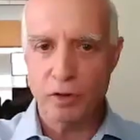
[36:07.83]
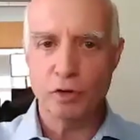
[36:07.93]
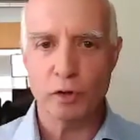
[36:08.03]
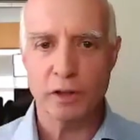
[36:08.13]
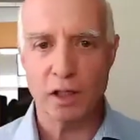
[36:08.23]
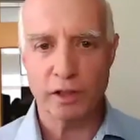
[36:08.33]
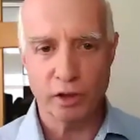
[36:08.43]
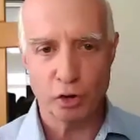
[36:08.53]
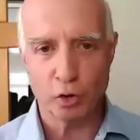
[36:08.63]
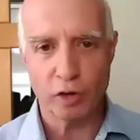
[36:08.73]
Giuliani and
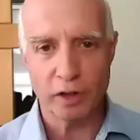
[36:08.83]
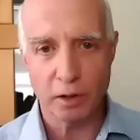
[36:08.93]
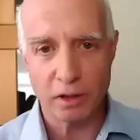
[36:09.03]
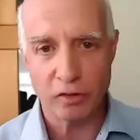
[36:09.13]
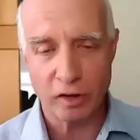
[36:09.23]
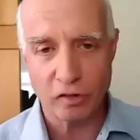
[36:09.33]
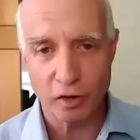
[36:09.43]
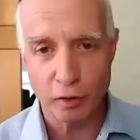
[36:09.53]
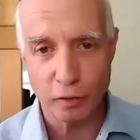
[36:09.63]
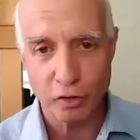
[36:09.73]
Ukraine, because that's a
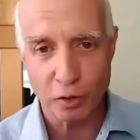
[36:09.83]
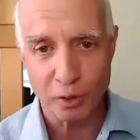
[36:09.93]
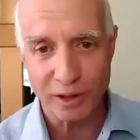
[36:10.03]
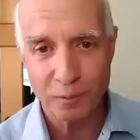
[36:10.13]
different story.